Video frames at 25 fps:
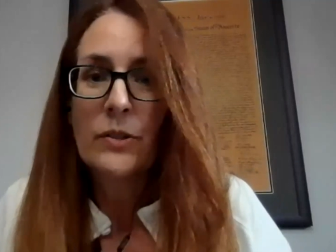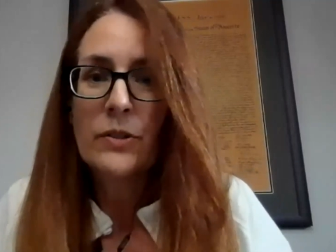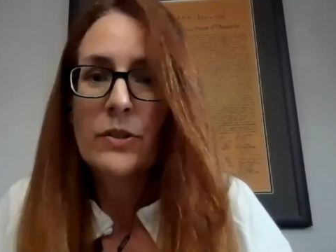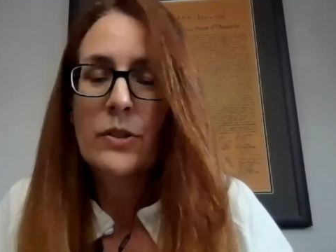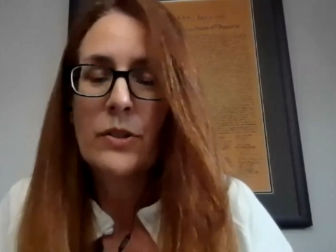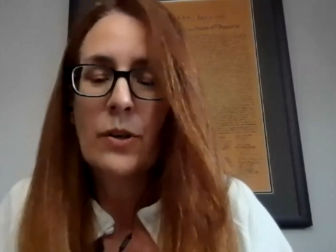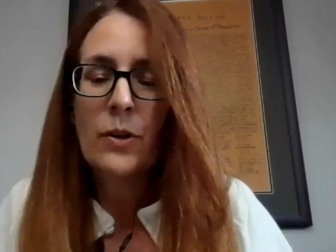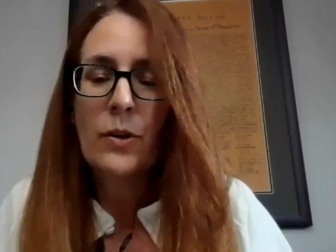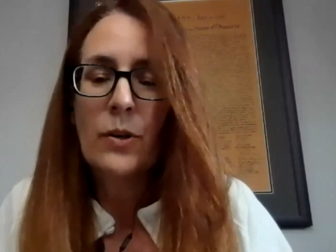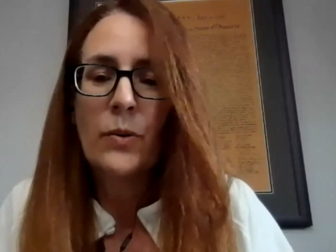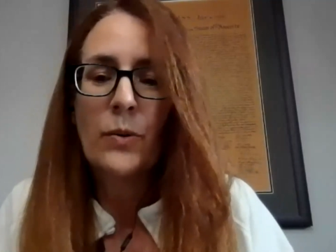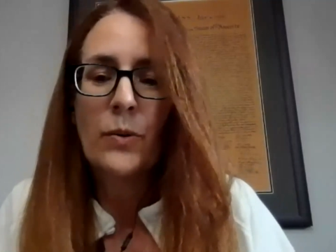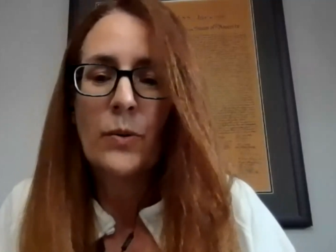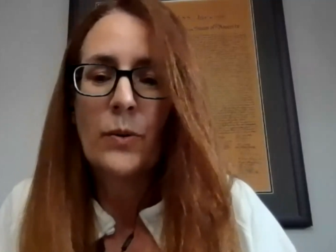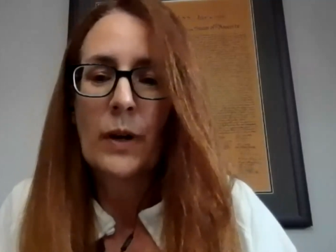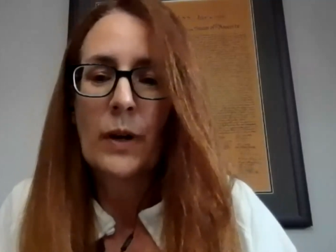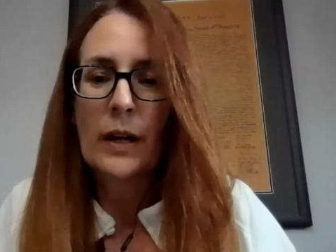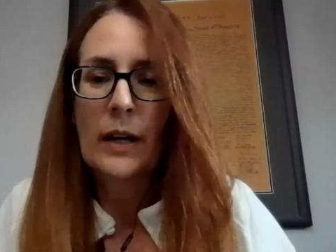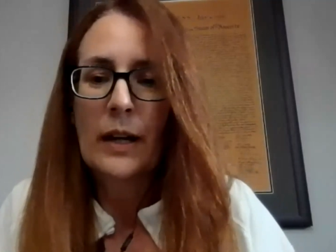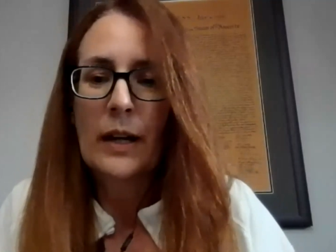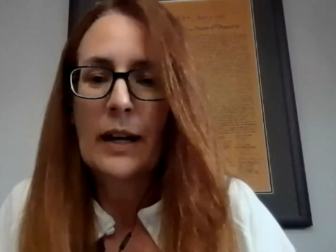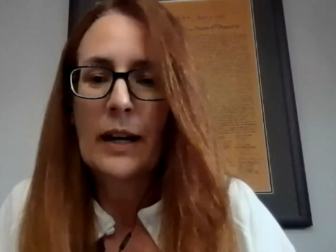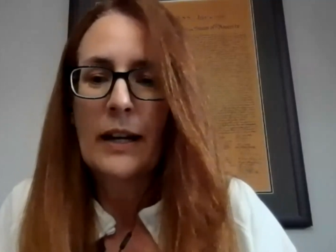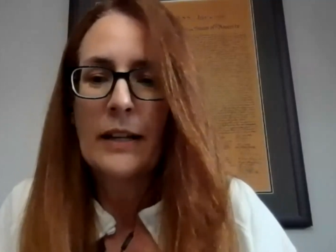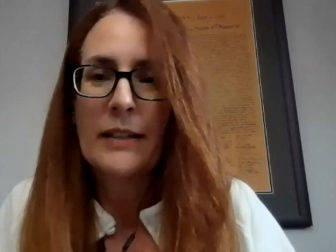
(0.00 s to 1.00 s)
So
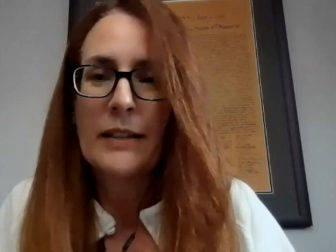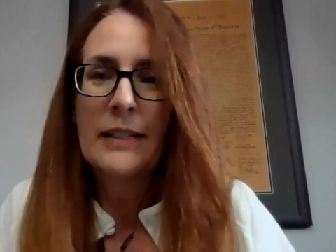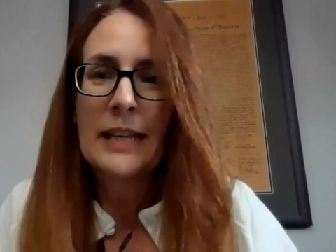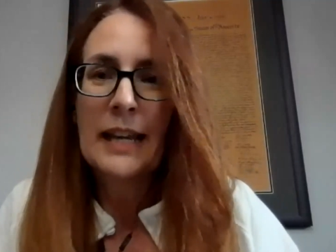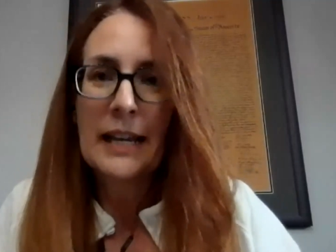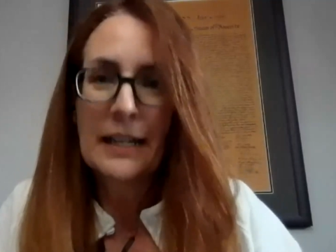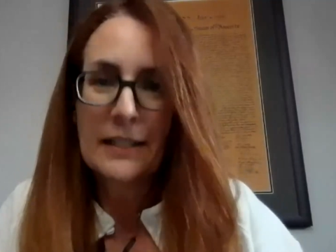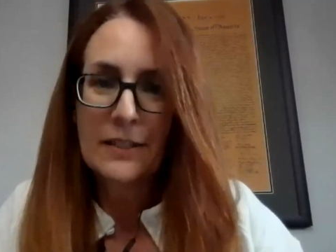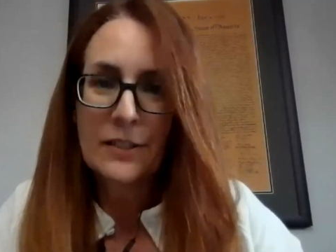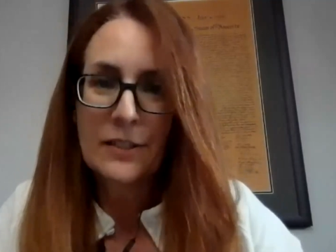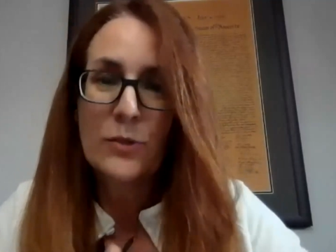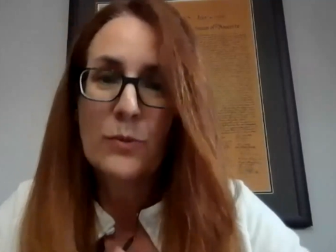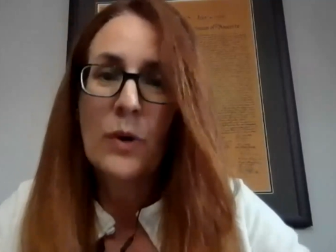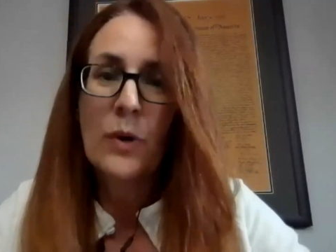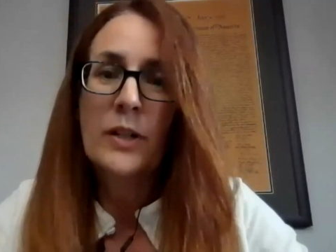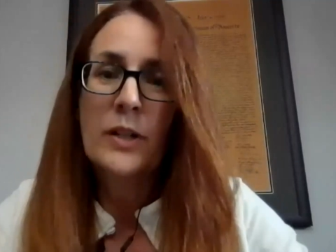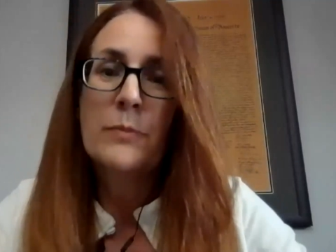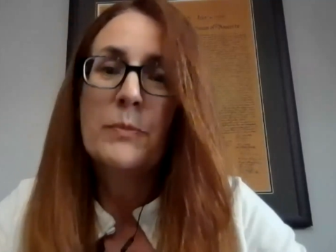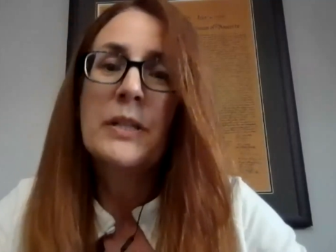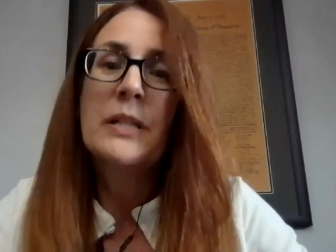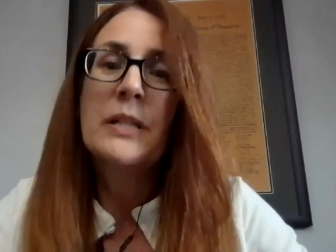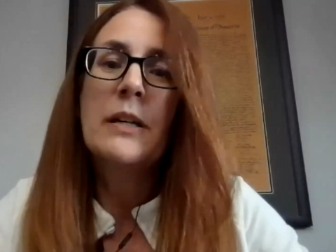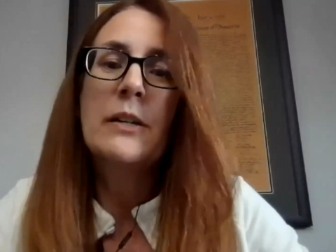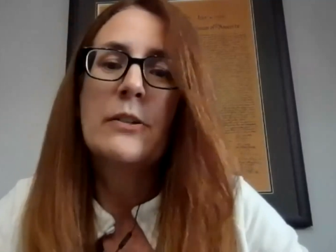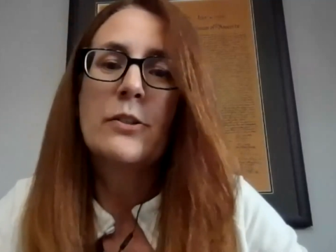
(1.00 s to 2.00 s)
yes, you want to
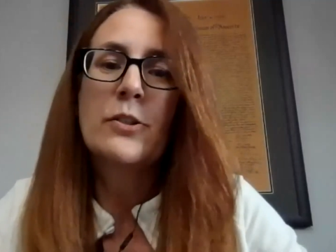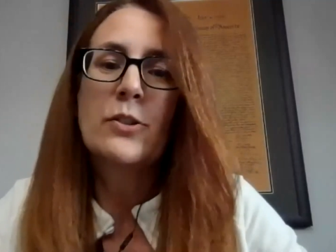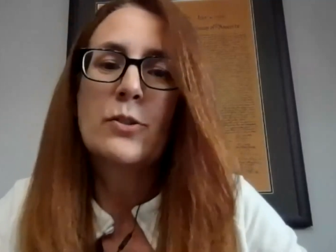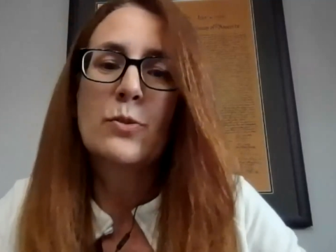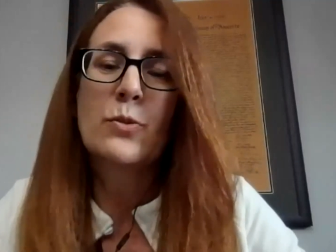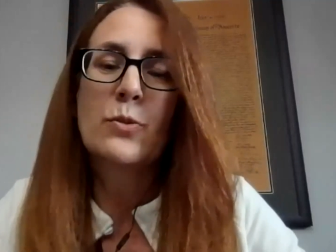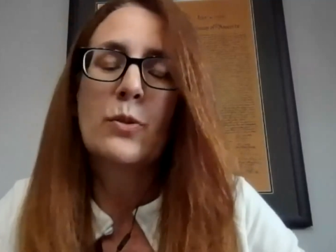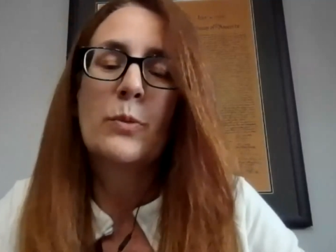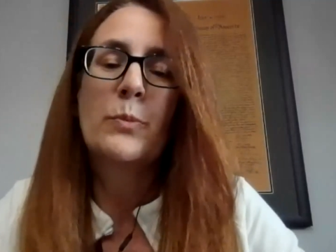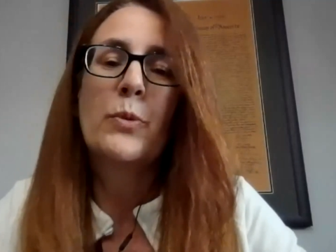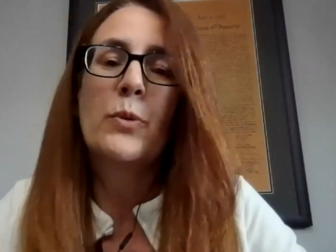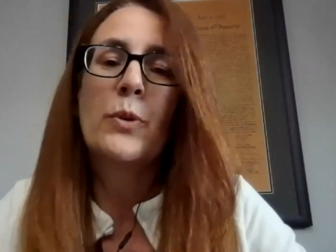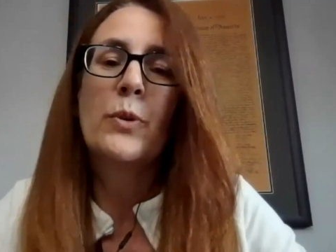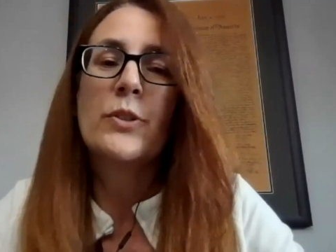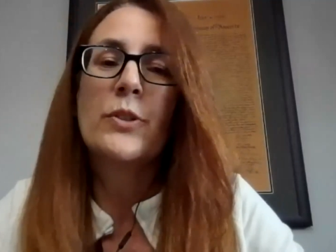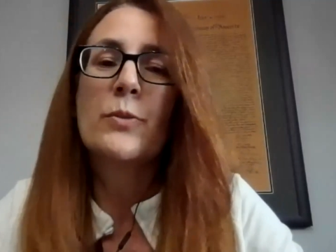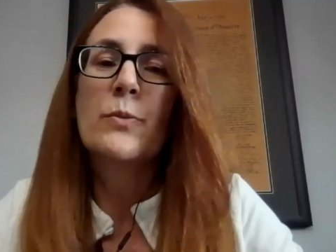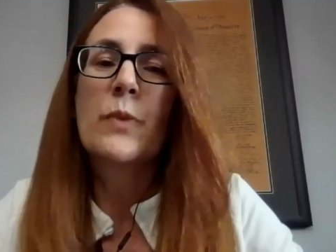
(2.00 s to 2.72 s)
be on your school board,